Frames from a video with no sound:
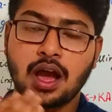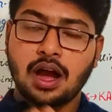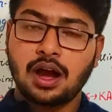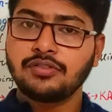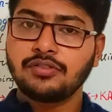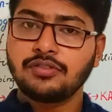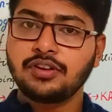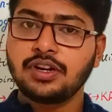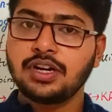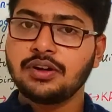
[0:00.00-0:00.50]

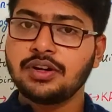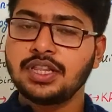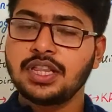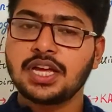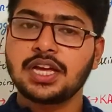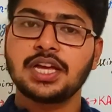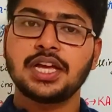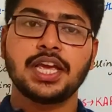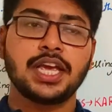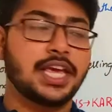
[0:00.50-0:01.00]
After
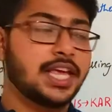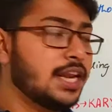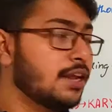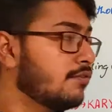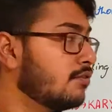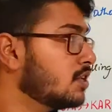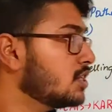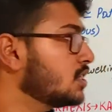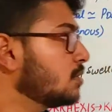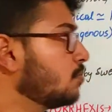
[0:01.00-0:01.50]
the
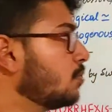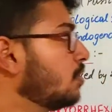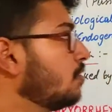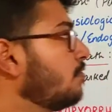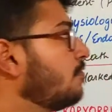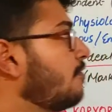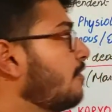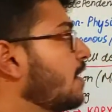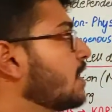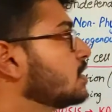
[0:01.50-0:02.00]
irreversible
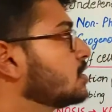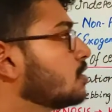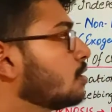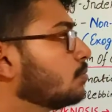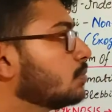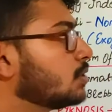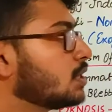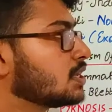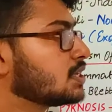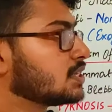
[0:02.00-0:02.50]
phase
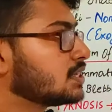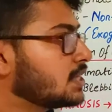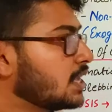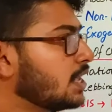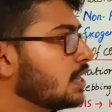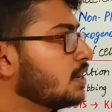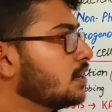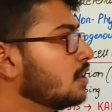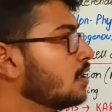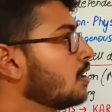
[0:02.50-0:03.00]
of the
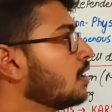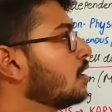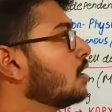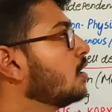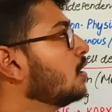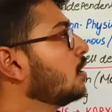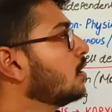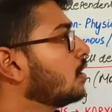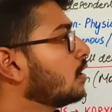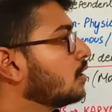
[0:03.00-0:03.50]
cell,
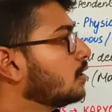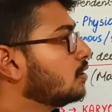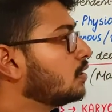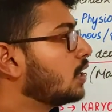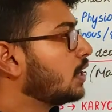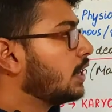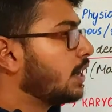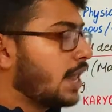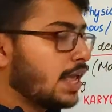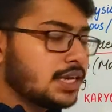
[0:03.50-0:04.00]

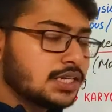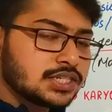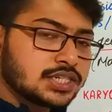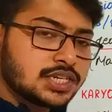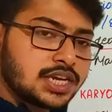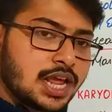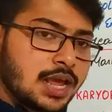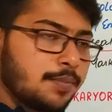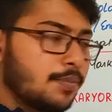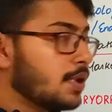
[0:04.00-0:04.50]
the next
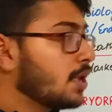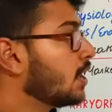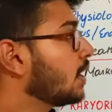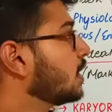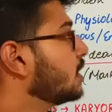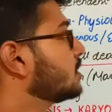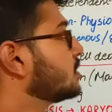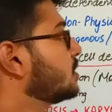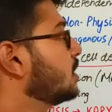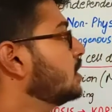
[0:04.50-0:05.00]
step
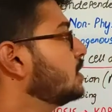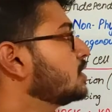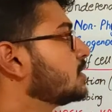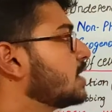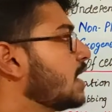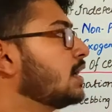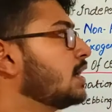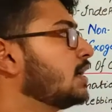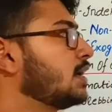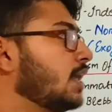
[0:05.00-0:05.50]
is the
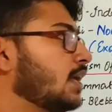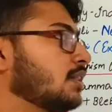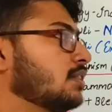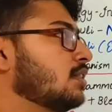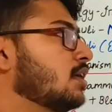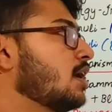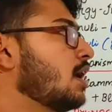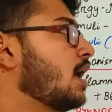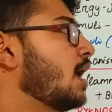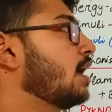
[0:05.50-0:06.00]
cell
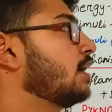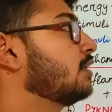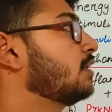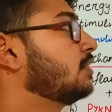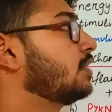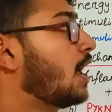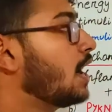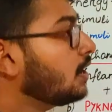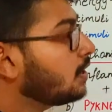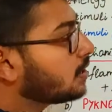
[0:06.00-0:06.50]
death,
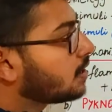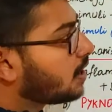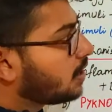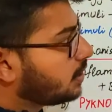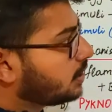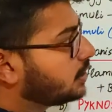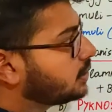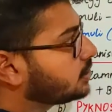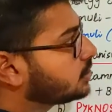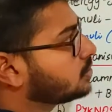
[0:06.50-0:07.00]
and that
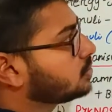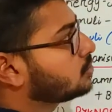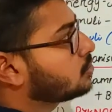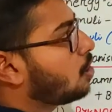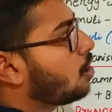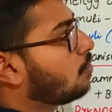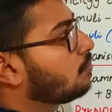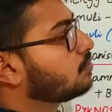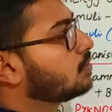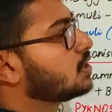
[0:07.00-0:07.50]
conditions
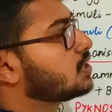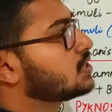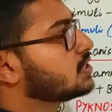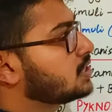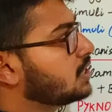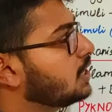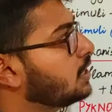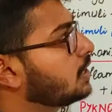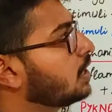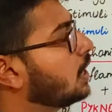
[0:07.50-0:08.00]
of the
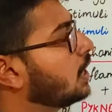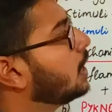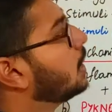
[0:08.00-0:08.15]
cell